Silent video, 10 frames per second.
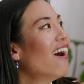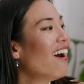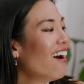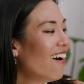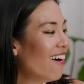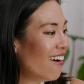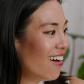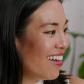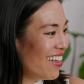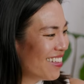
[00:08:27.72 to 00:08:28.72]

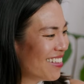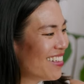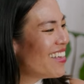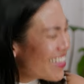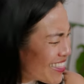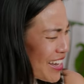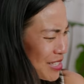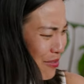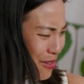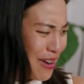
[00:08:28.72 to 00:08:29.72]
Aw, thanks
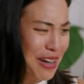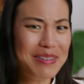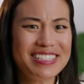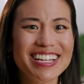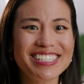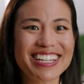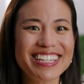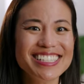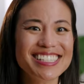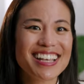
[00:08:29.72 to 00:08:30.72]
for the
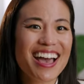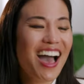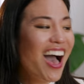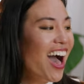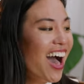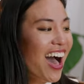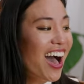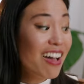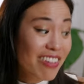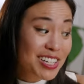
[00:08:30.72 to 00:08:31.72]
recommendations.
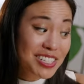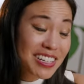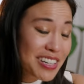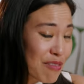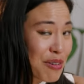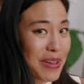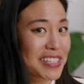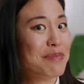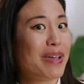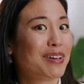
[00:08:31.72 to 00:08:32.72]
I've actually never been
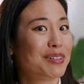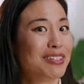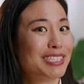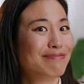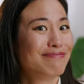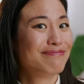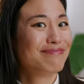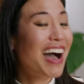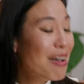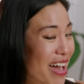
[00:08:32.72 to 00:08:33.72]
to Bangalore.
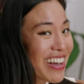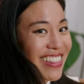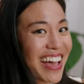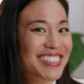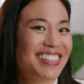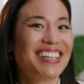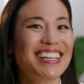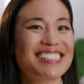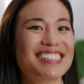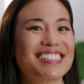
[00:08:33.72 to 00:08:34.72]
I'm adding that to the
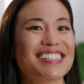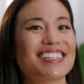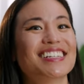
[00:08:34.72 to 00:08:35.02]
list.